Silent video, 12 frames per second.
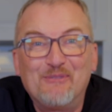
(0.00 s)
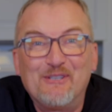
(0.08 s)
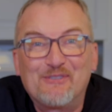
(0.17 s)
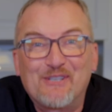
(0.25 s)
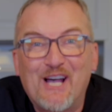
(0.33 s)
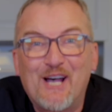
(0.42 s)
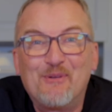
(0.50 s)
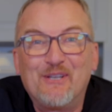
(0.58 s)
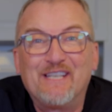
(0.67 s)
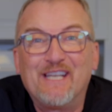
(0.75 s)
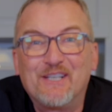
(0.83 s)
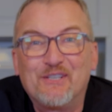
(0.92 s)
leave a
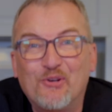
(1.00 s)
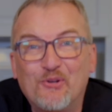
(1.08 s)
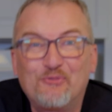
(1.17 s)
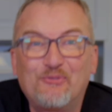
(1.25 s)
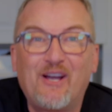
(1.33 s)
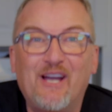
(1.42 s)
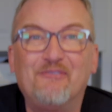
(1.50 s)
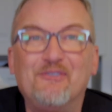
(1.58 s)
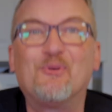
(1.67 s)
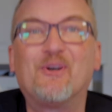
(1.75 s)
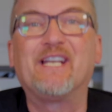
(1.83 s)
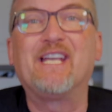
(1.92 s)
comment, and hit notify if
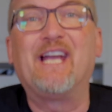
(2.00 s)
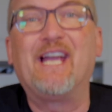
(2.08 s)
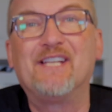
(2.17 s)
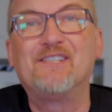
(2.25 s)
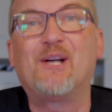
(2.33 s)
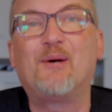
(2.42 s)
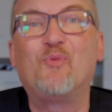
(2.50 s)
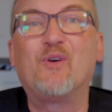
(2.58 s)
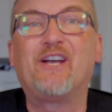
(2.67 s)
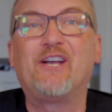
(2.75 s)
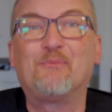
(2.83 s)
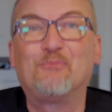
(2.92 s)
you want to get a heads up when
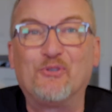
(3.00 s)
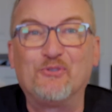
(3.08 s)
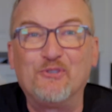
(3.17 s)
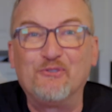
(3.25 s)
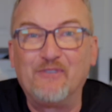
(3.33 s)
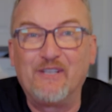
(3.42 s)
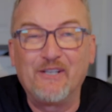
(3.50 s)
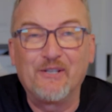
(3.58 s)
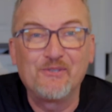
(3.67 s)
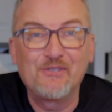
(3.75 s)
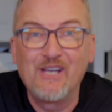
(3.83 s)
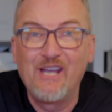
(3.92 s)
I upload new
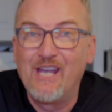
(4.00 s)
videos.